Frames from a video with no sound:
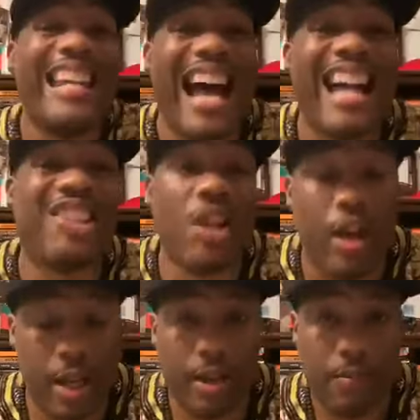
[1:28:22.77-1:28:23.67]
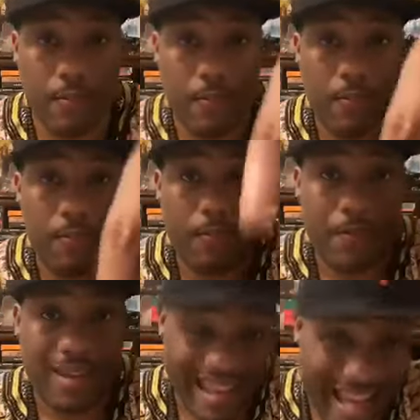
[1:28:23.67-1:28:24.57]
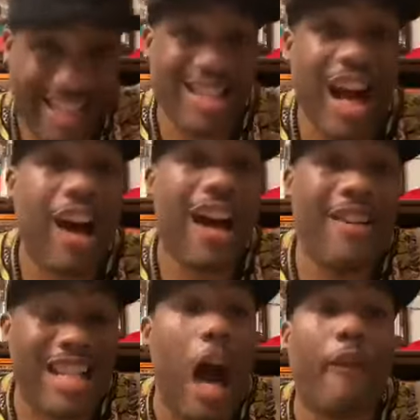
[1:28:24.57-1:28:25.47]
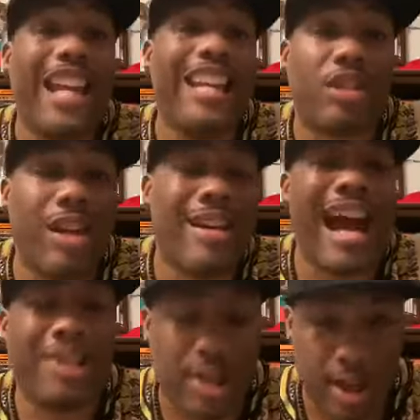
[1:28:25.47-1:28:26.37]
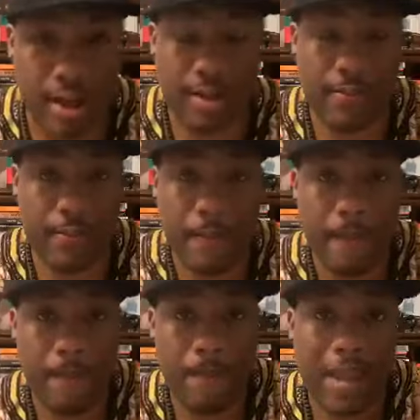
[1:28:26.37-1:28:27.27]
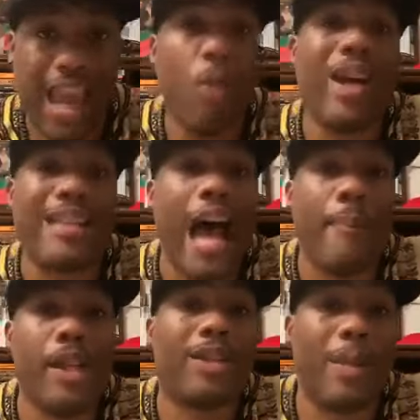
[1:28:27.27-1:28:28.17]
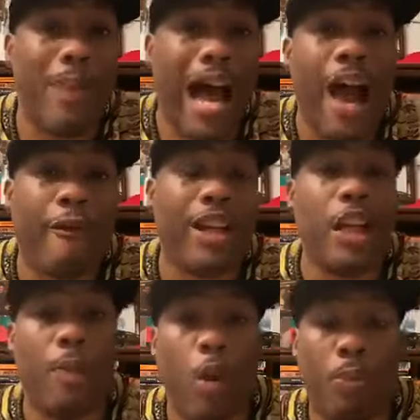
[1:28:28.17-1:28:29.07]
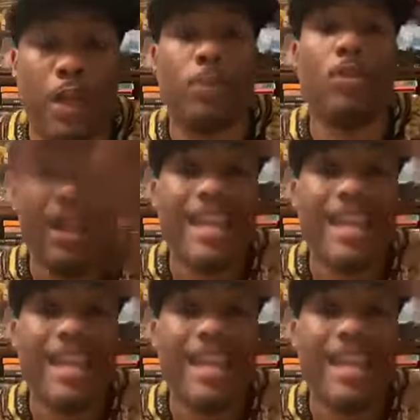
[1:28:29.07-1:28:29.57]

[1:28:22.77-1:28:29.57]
in Nigeria, in, so- in southeastern Nigeria, and what's happening to Biafran Igbo people.